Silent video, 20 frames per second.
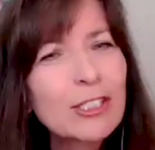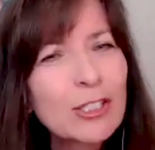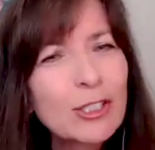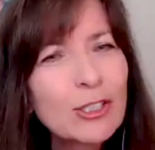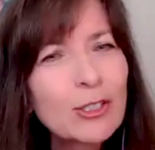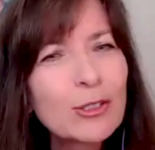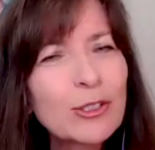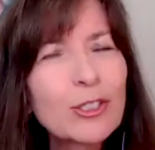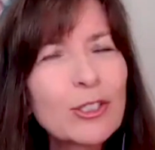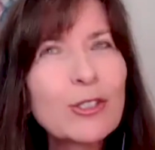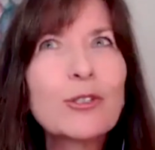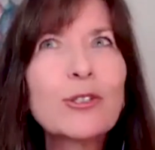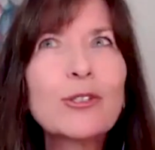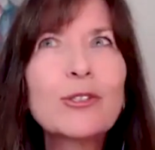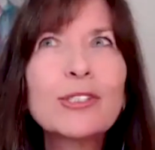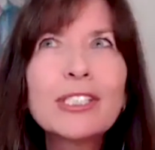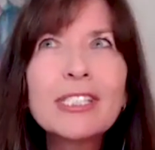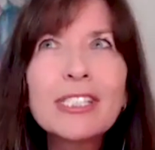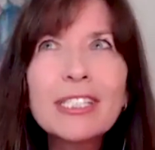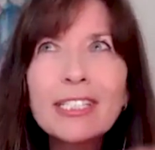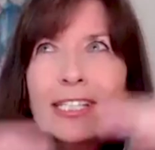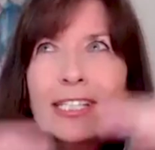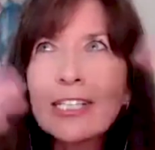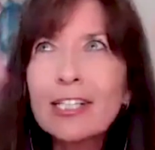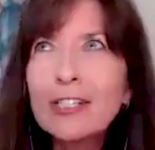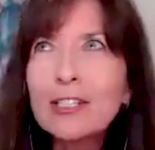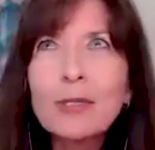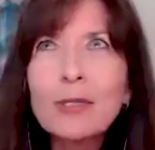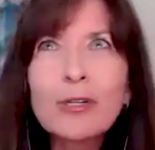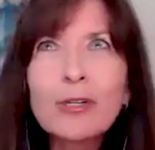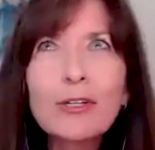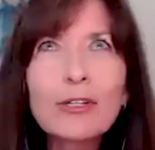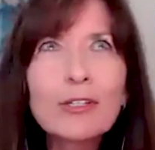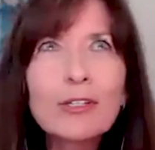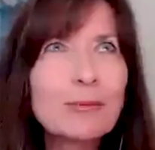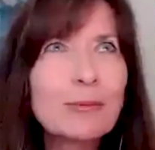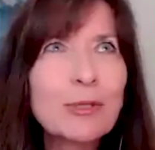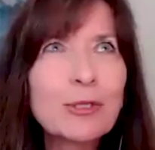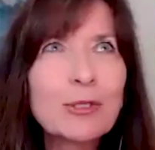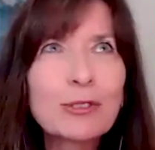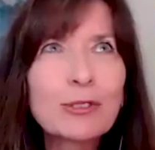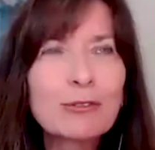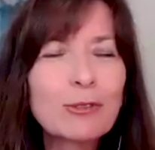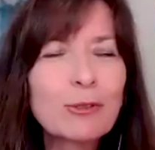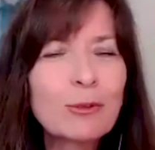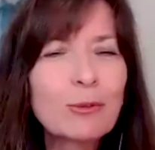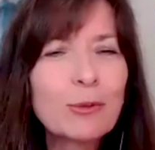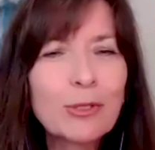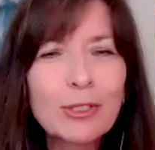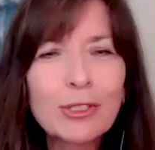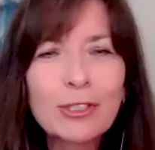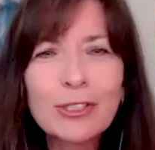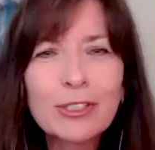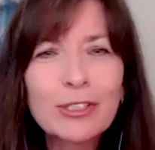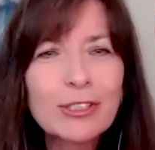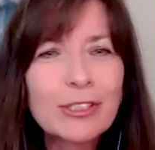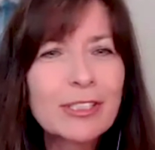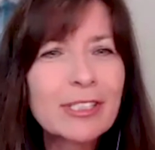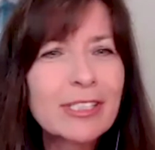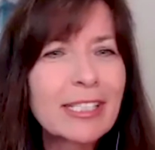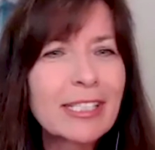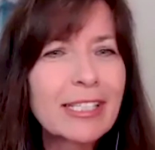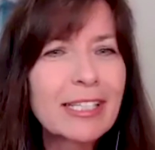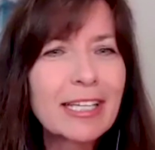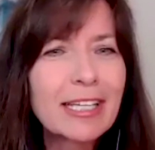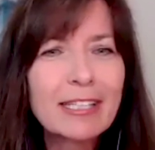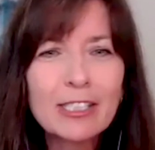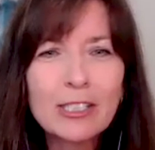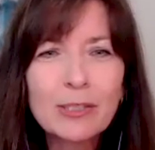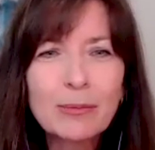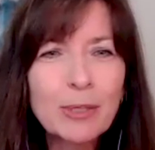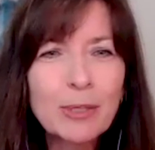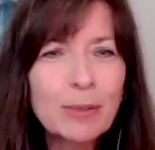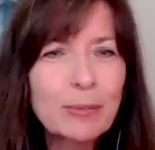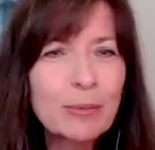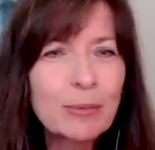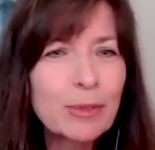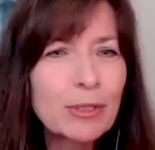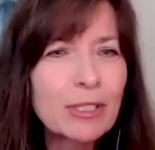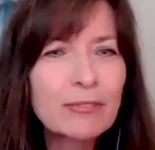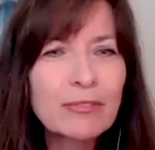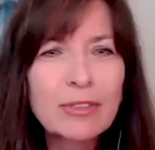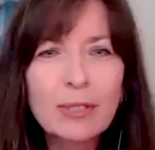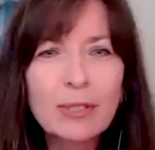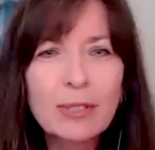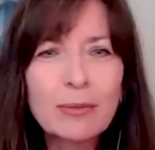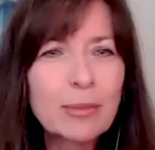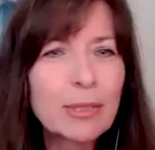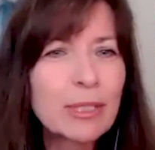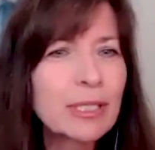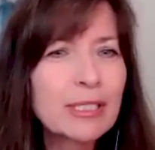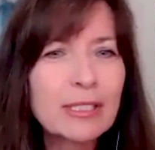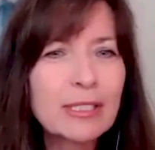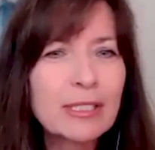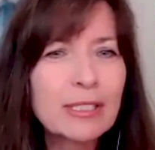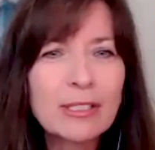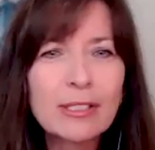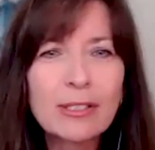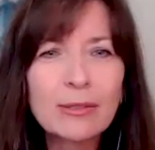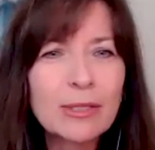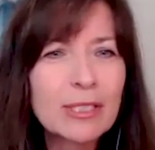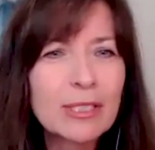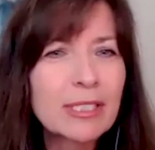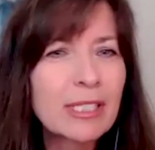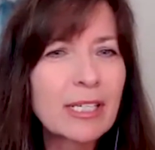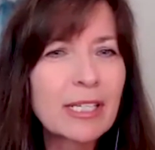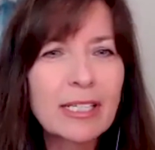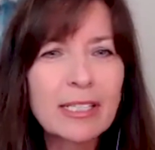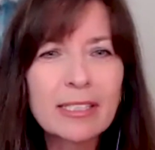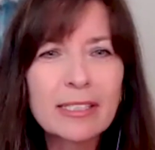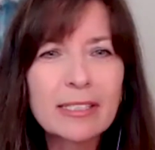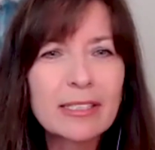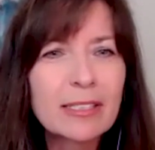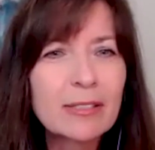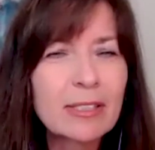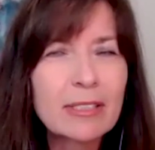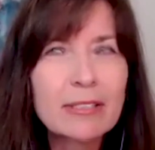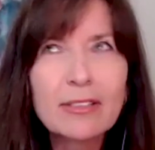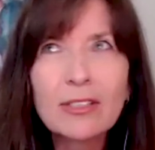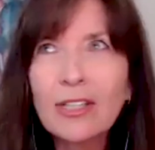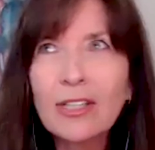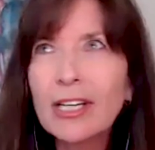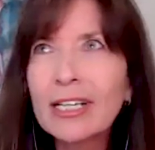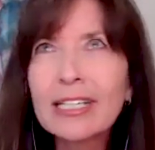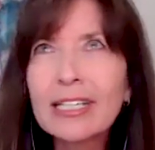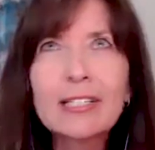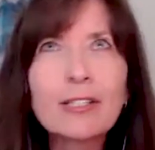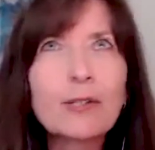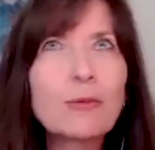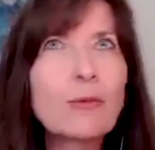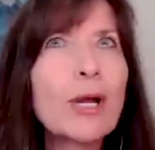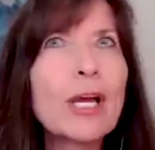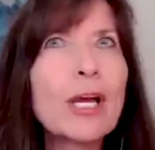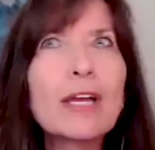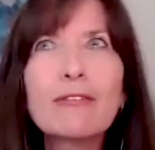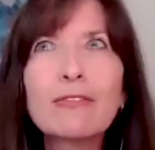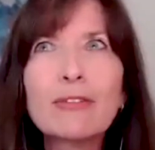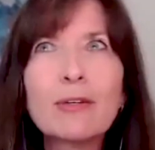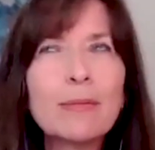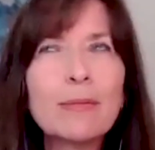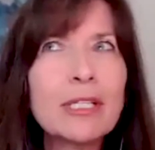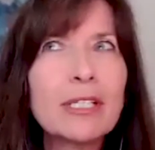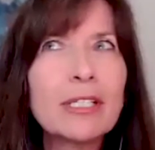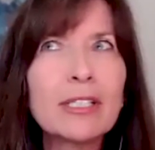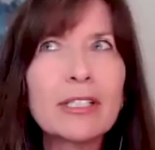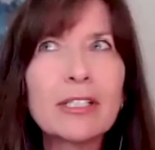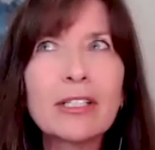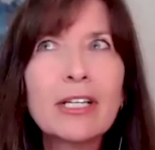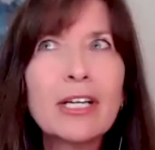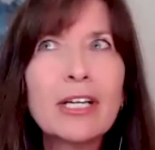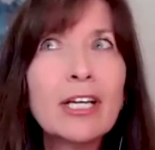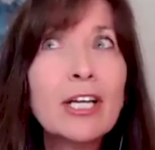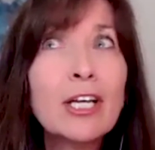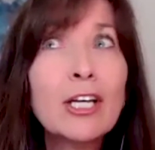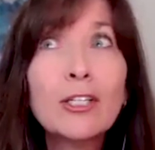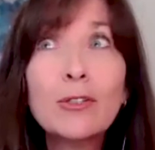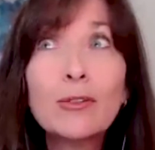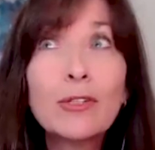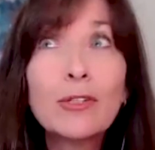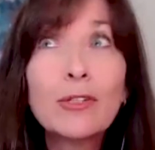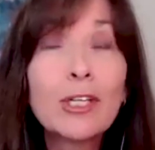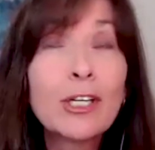too. You know, you see, you hear about all these beautiful worlds, and then these people have completed suicide to try and right. get away from here. You yeah.